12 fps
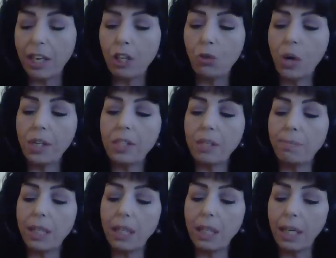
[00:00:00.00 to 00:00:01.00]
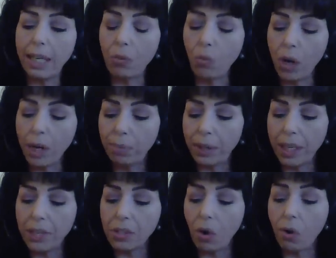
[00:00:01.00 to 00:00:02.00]
you want to be in one
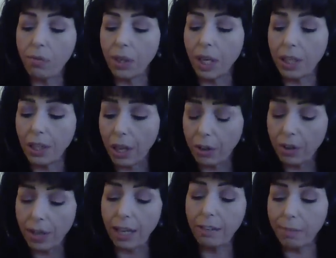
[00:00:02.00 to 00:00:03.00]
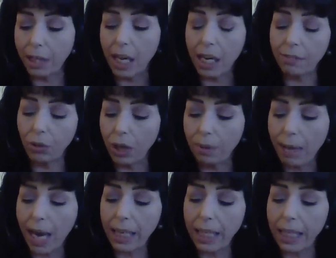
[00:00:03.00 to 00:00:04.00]
place over another that you've been kind of going
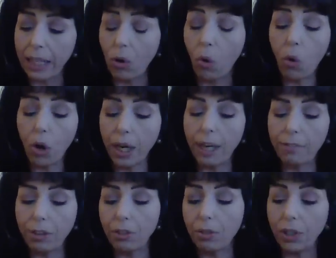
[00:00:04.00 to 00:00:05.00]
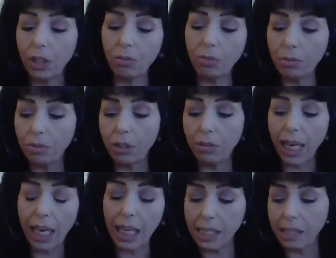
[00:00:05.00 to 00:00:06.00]
back in, or if you
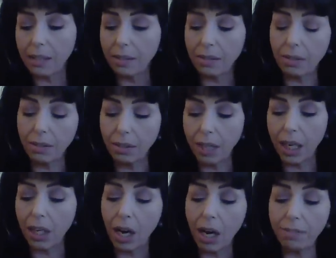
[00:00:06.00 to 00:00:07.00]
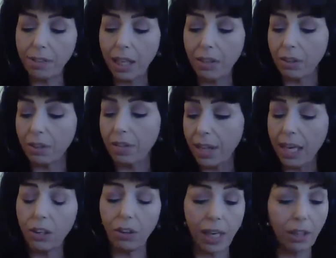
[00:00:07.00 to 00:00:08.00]
can't cut off either
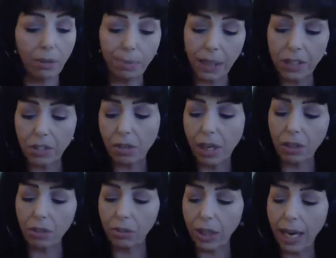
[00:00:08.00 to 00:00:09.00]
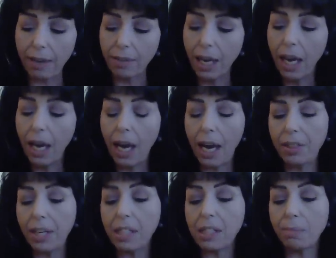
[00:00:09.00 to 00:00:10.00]
thing or either place or either life, I
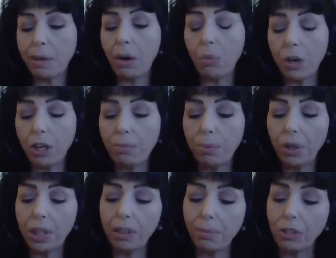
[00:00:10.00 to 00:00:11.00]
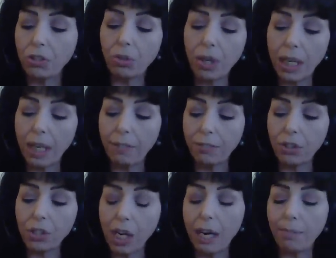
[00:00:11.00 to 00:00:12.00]
think it's about where you're putting the majority of your
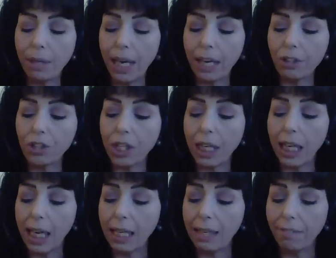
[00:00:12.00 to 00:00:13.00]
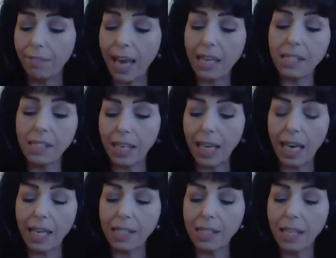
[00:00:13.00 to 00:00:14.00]
time and energy. And if that's the
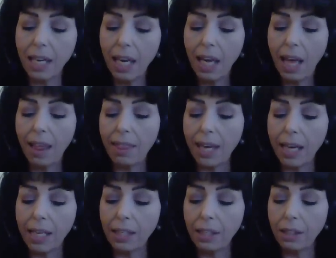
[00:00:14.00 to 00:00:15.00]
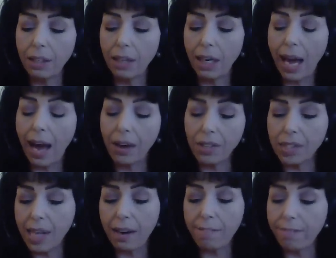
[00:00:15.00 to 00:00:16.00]
case, then how does
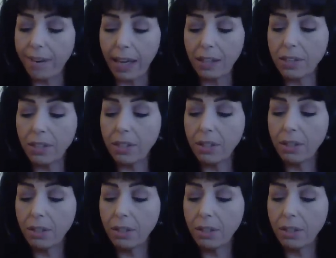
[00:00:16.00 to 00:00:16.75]
that affect